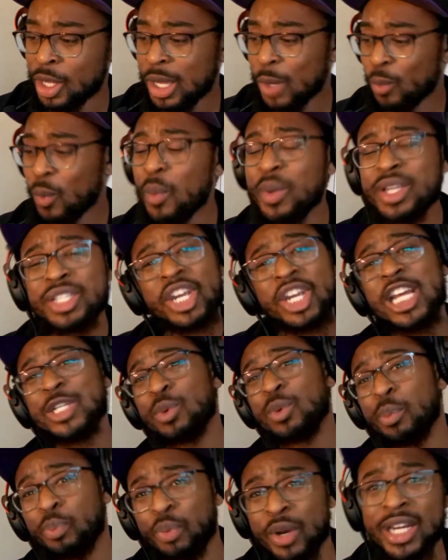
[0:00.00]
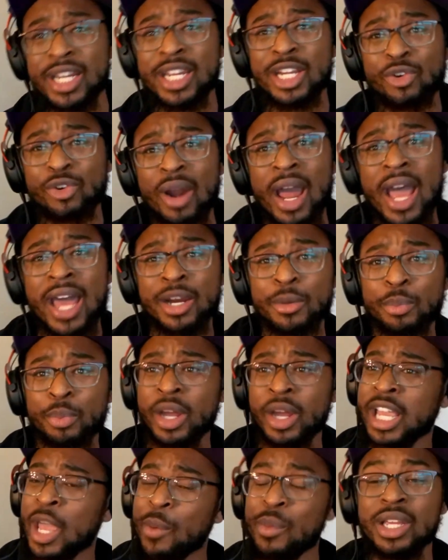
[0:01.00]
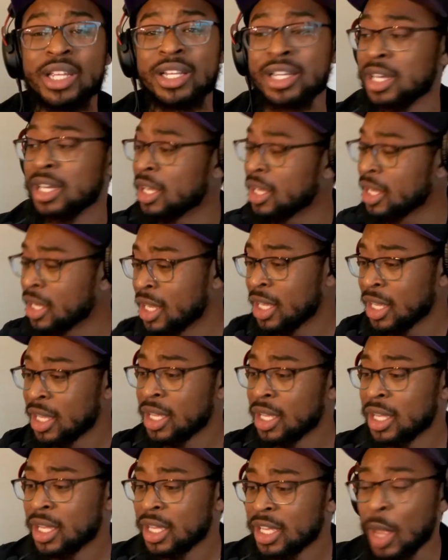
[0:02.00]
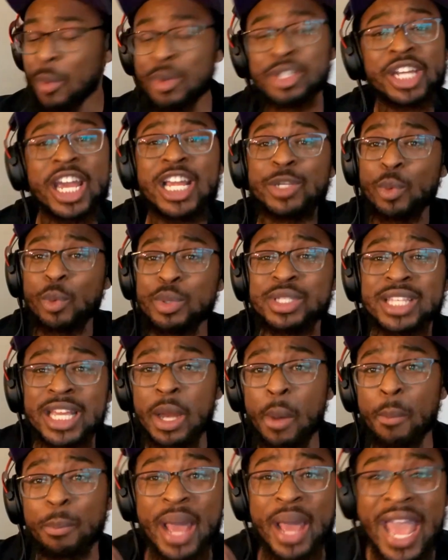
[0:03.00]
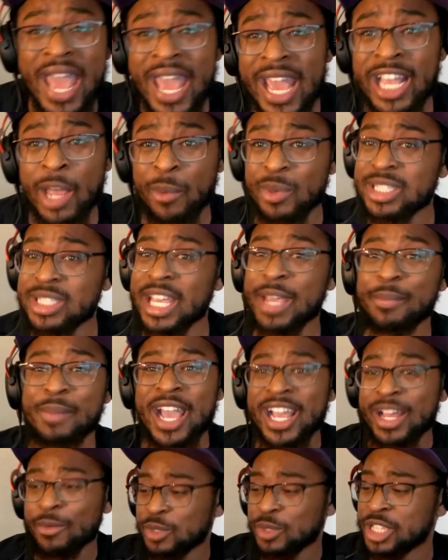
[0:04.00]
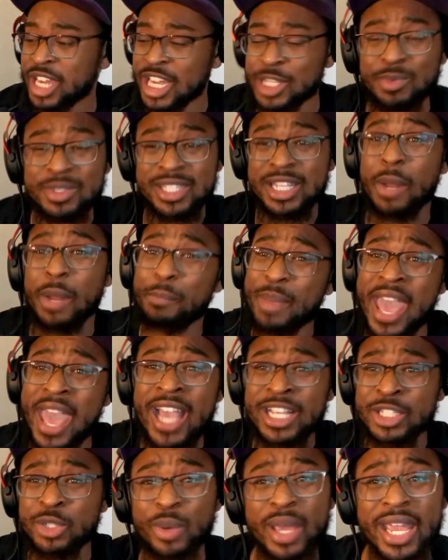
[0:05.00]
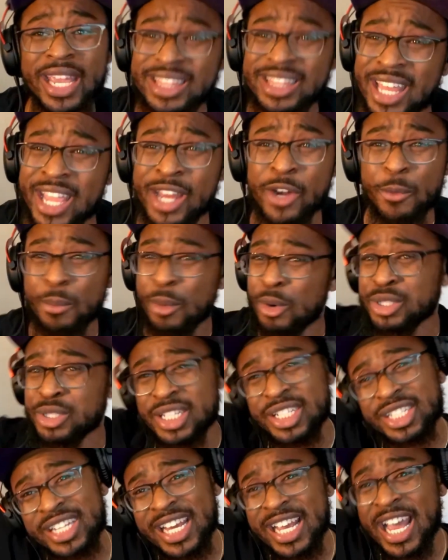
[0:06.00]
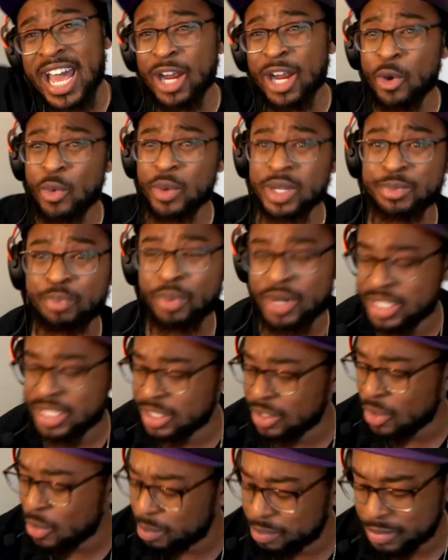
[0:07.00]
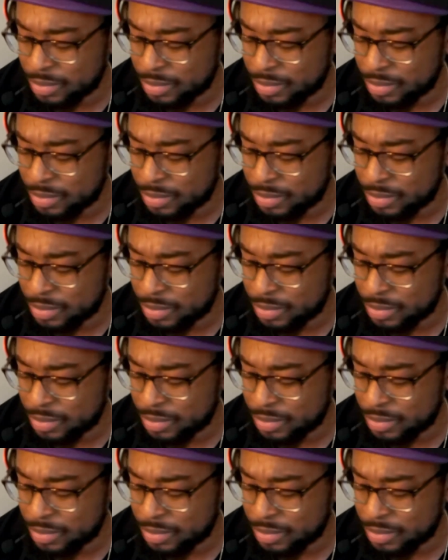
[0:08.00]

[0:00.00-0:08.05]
Will we change with Brittney Griner, bro? Can we? Can we change what was in the bag? Can we take back and we change what's in the bag so it ain't there no more so she ain't gotta go in prison? No,